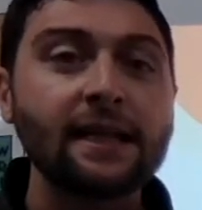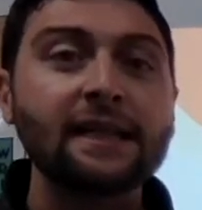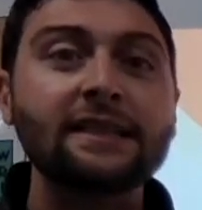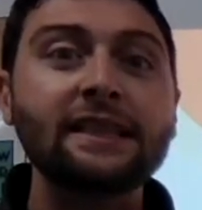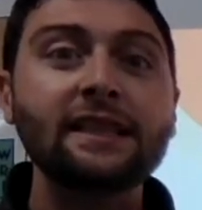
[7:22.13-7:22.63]

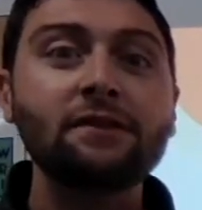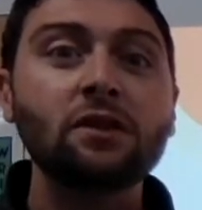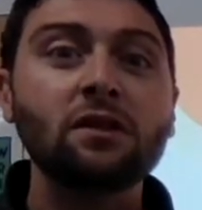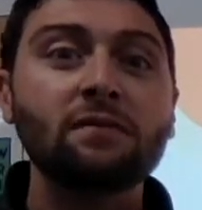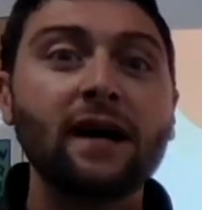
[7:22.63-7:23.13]
See if you
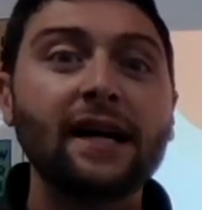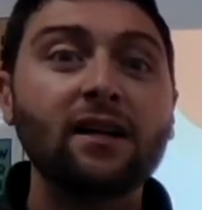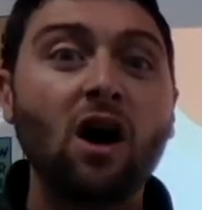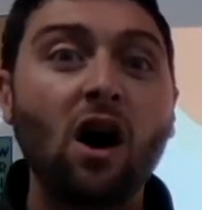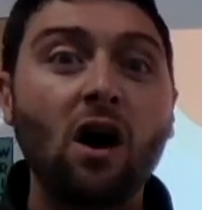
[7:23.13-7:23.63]
can find
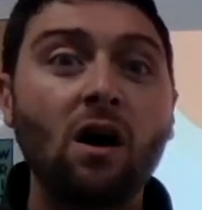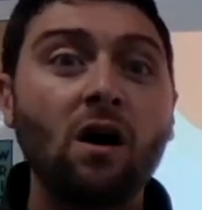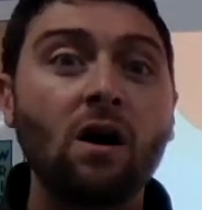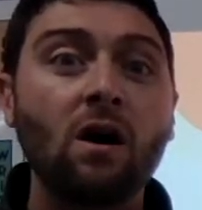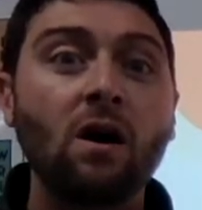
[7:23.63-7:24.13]

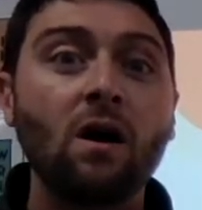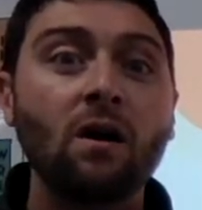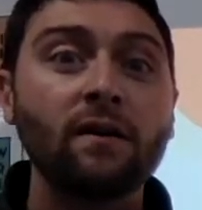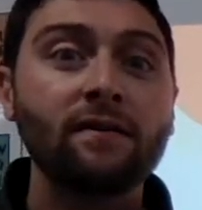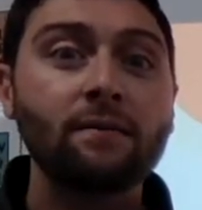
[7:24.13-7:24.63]

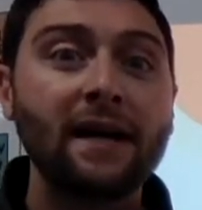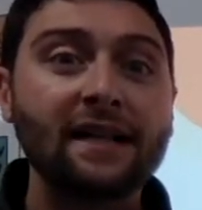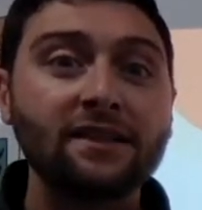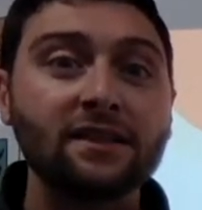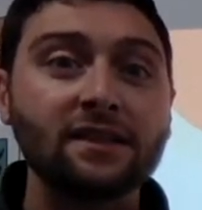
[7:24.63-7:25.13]
all of the
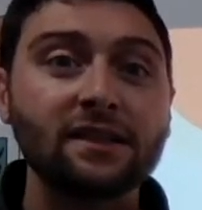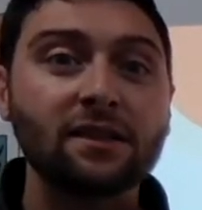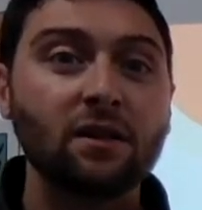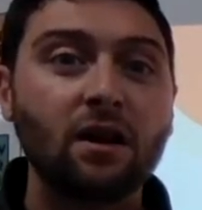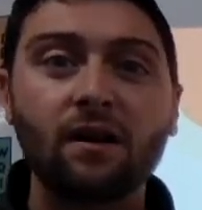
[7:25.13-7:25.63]
matches
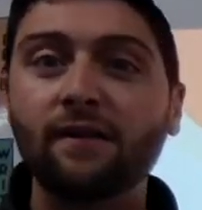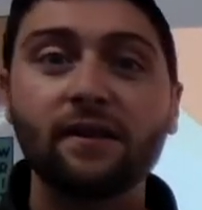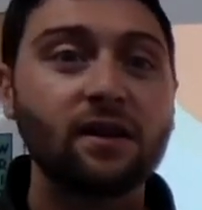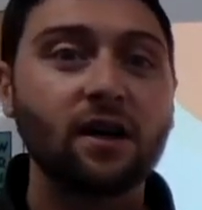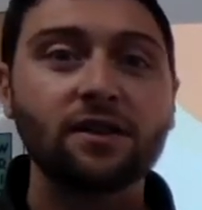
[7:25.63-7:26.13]
until all of the
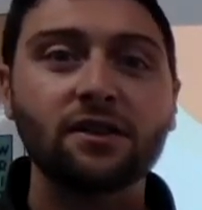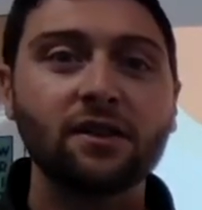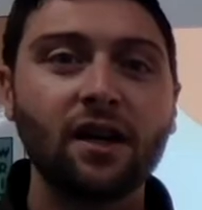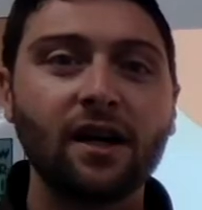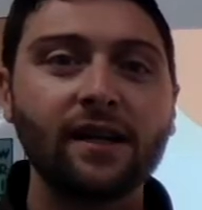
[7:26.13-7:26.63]
cards are
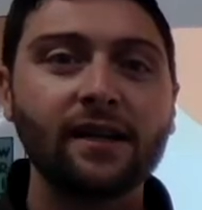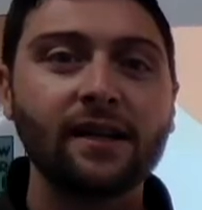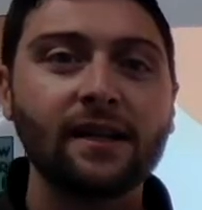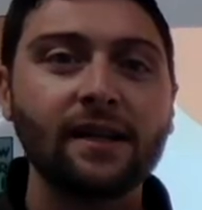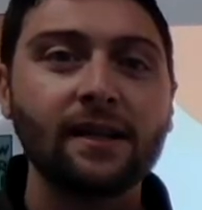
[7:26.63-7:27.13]
gone.
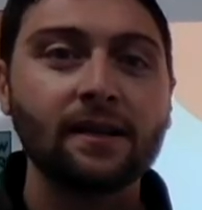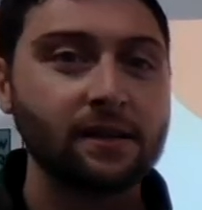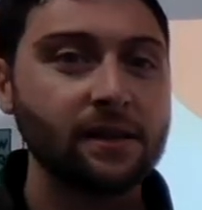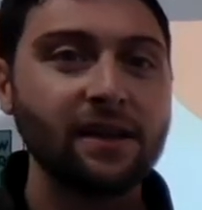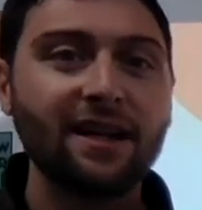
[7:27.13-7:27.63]

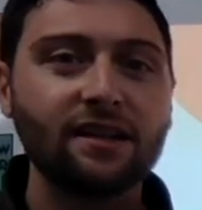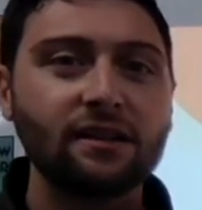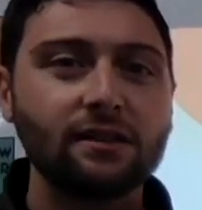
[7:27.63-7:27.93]
Good luck!